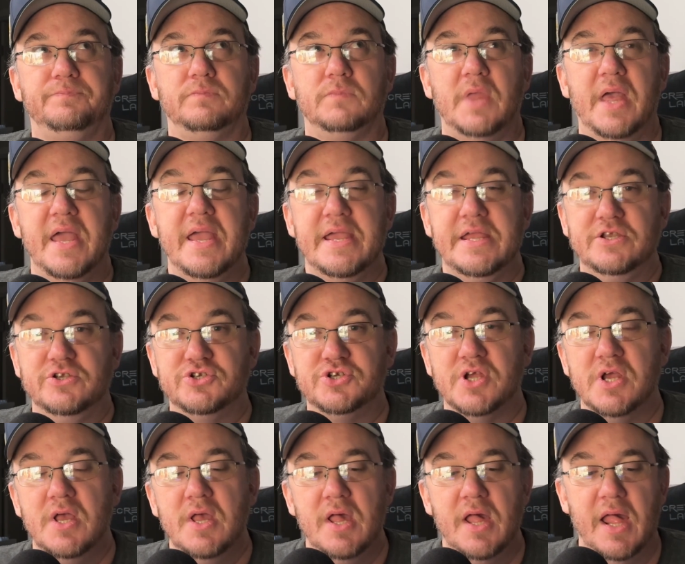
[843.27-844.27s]
age,
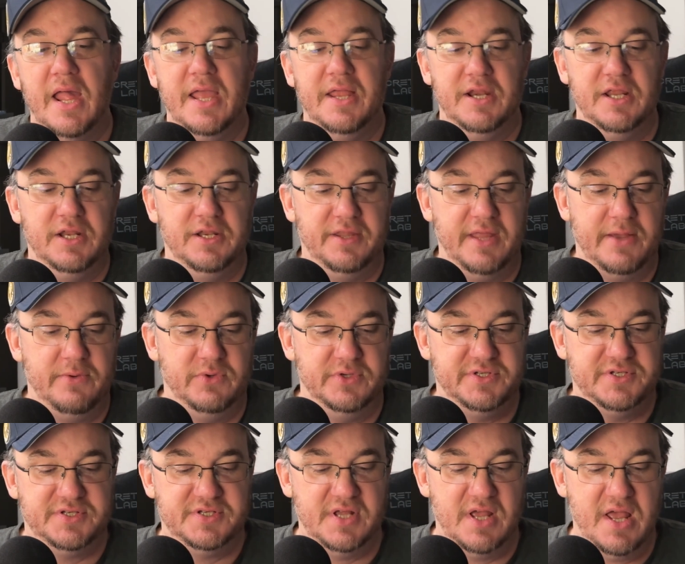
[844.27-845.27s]
and then they would
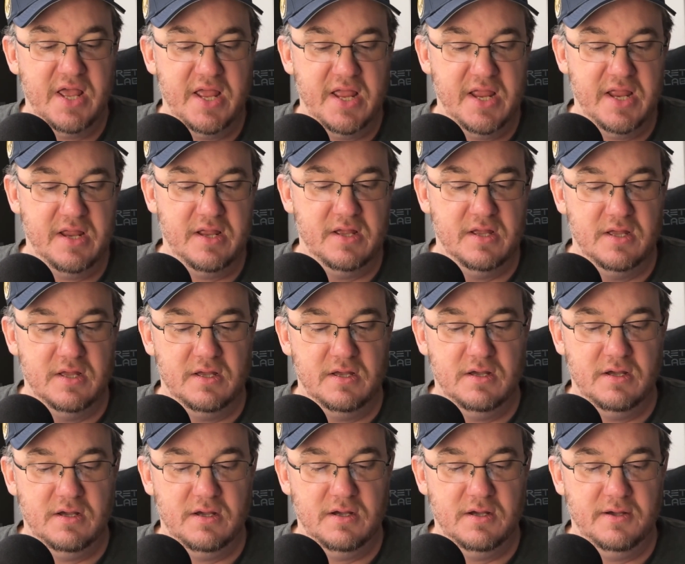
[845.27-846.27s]
say,
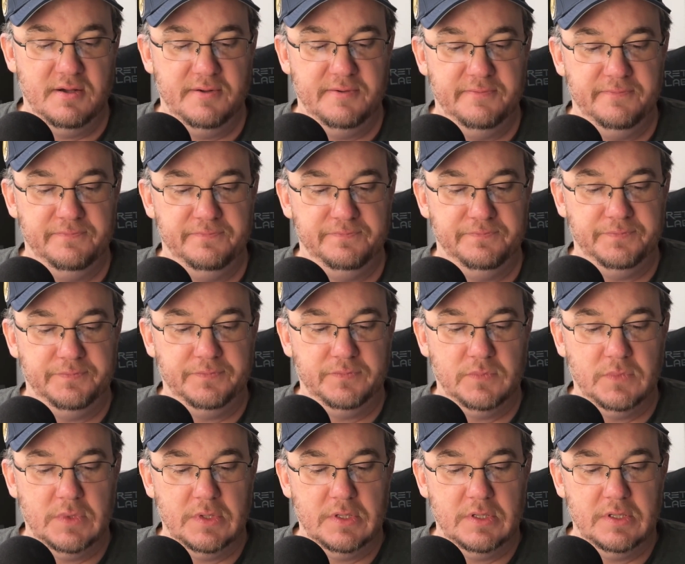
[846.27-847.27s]

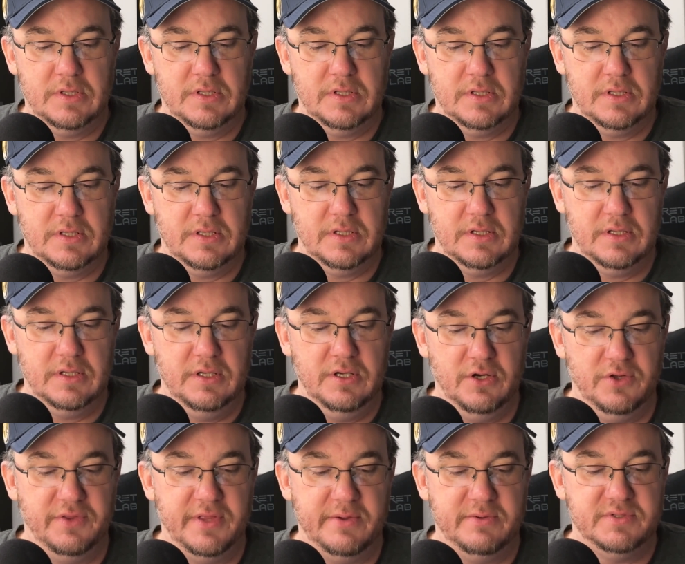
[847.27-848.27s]
you
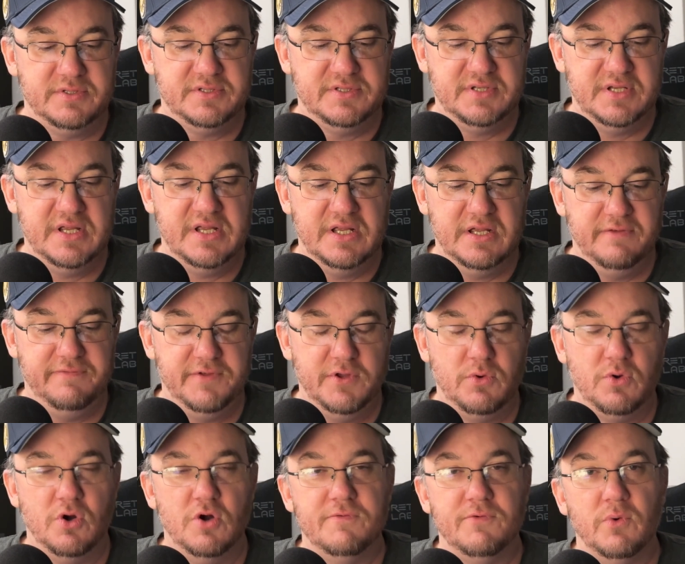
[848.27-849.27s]
know, they would see if you
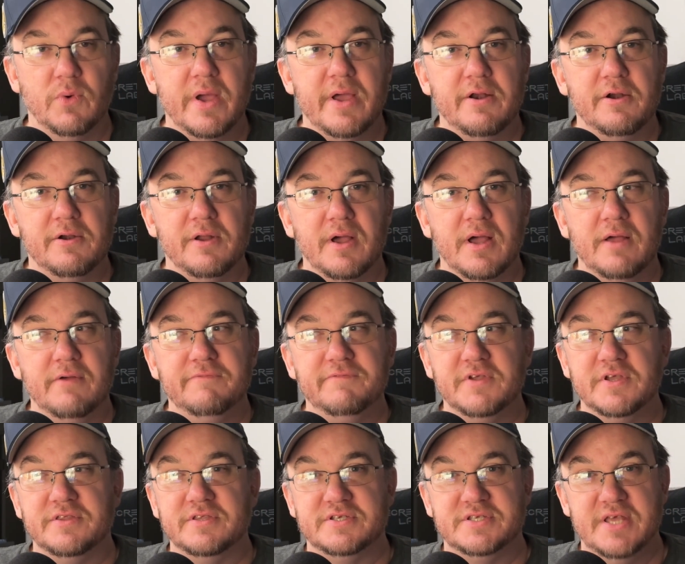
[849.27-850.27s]
were overweight or not
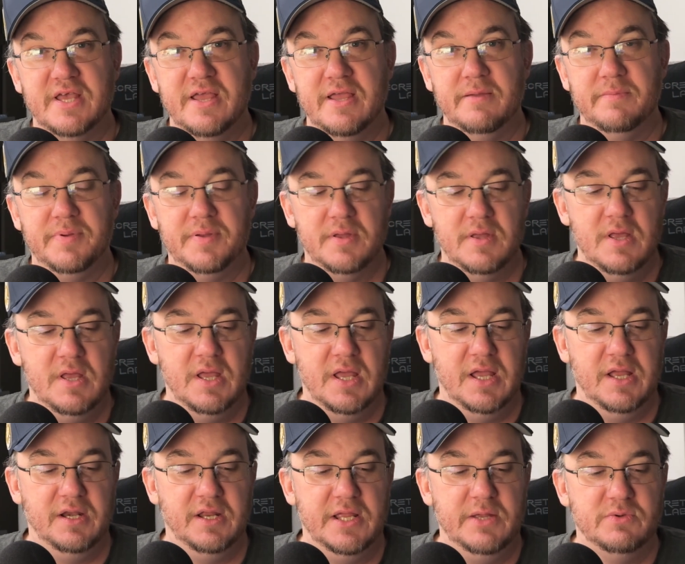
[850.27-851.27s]
via the tape.
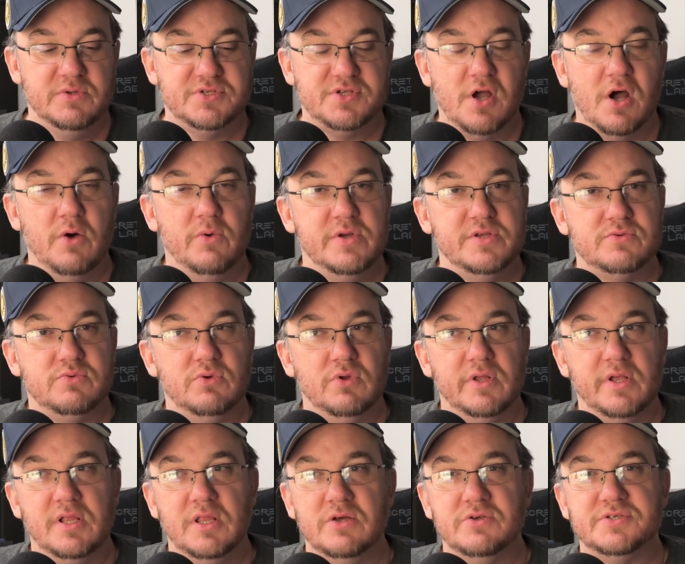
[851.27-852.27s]
And he was always really
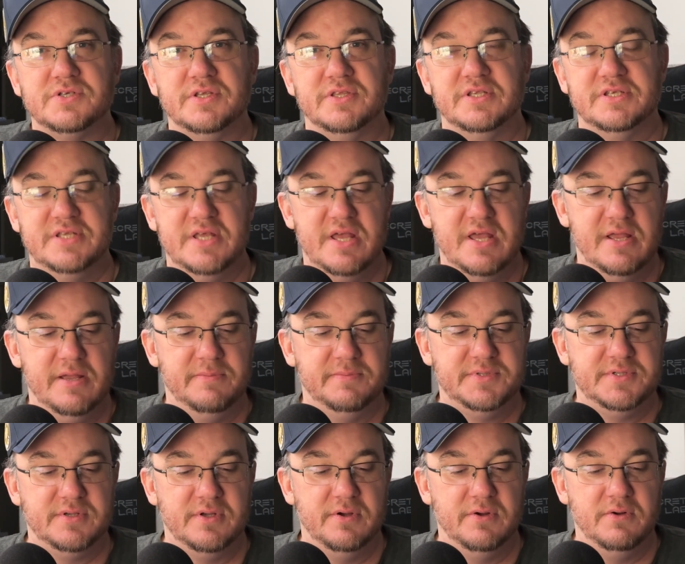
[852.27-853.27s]
close on the tape,
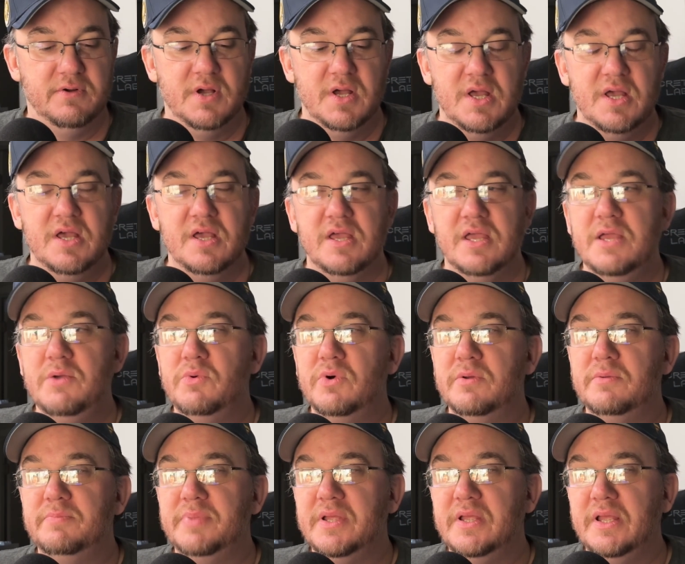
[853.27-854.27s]
so he
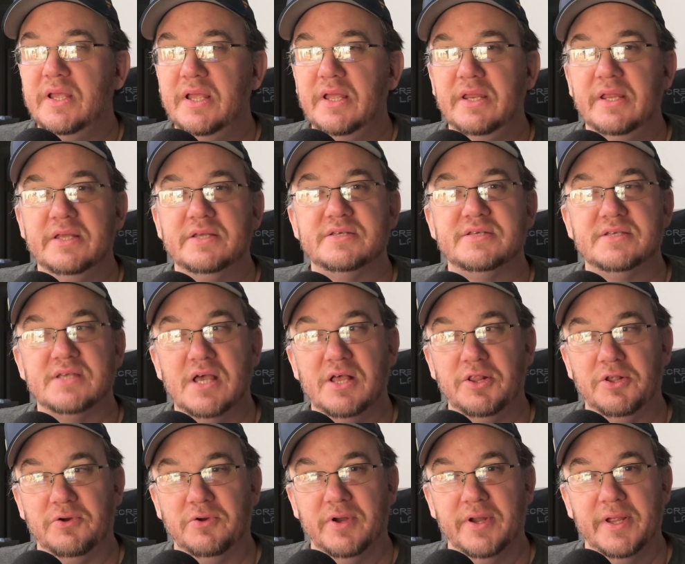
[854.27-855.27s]
would be eating
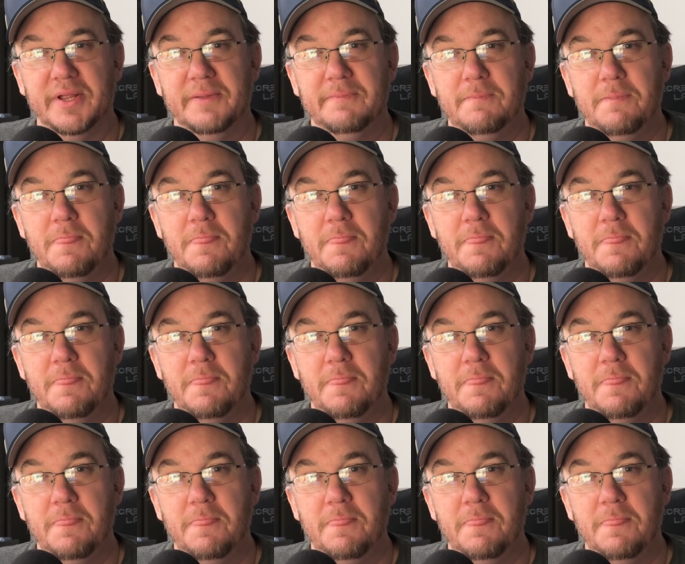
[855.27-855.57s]
celery